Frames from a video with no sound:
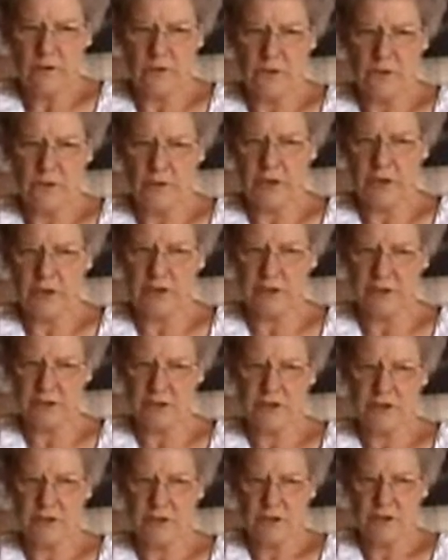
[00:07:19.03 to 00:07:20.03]
The one
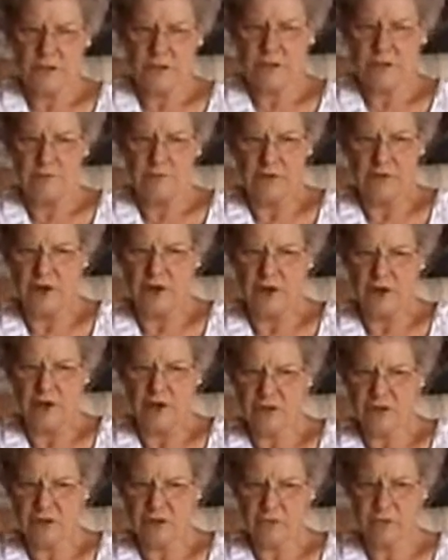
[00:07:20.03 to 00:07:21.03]
is
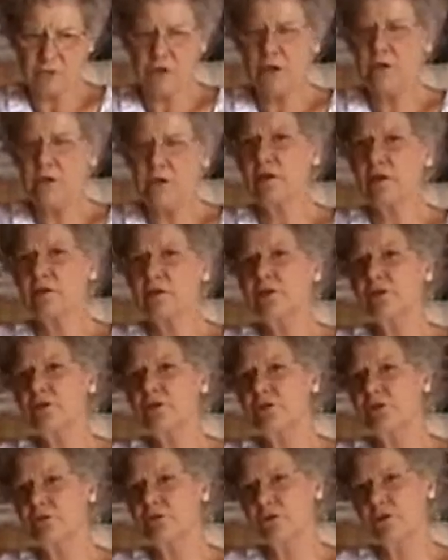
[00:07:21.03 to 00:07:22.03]
phonics requires the
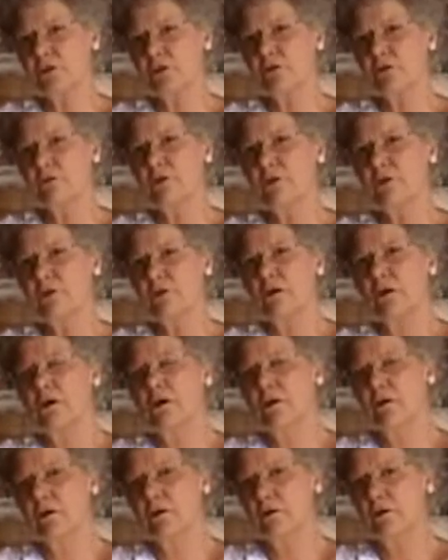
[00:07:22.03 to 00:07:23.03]
use of,
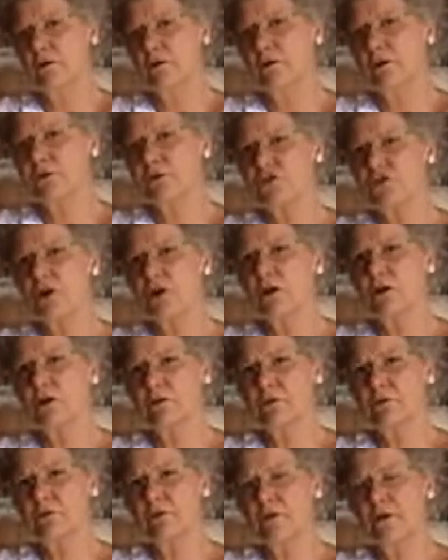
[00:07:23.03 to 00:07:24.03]
it's
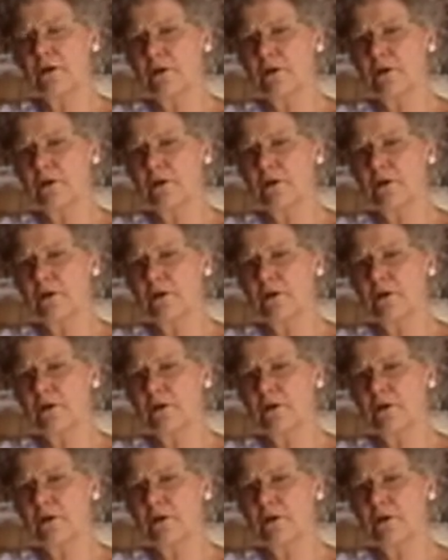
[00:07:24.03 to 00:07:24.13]
called,